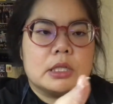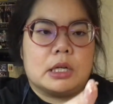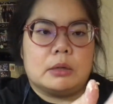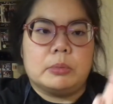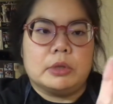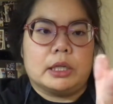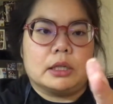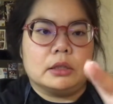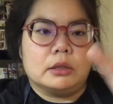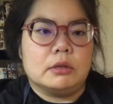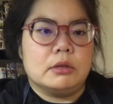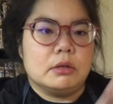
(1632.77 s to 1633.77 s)
up like a
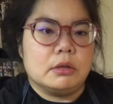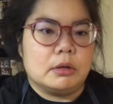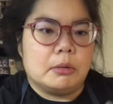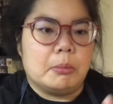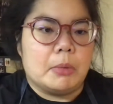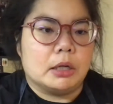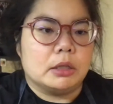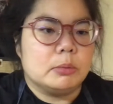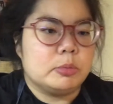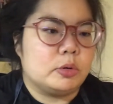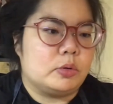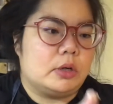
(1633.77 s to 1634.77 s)
little
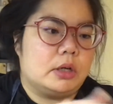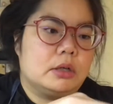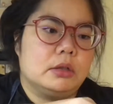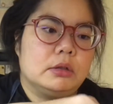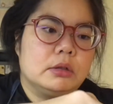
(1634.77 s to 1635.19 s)
manapua,